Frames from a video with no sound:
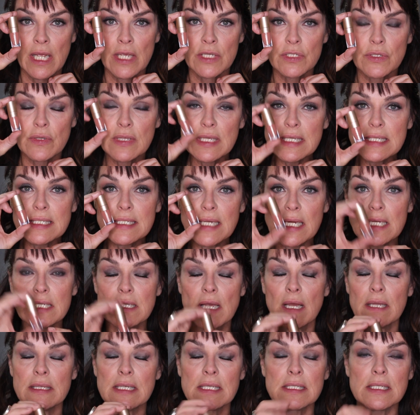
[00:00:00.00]
So this stays
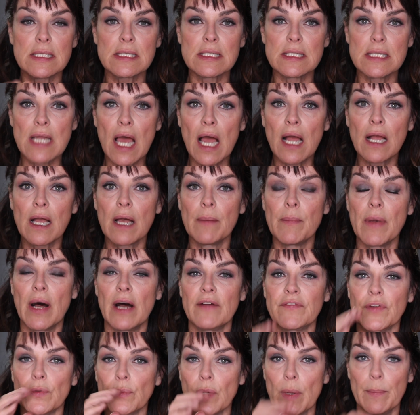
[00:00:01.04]
on. This does not come
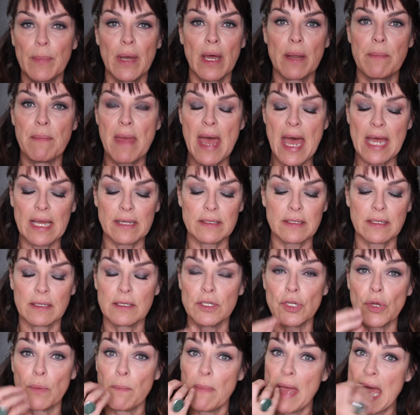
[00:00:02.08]
off and rub on mat,
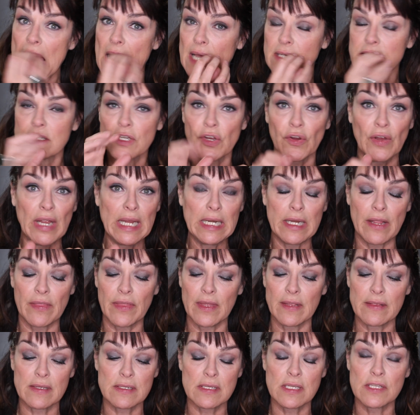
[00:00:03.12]
your mask or
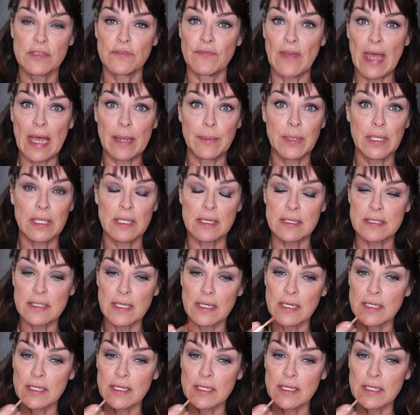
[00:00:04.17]
anything. This is fabulous.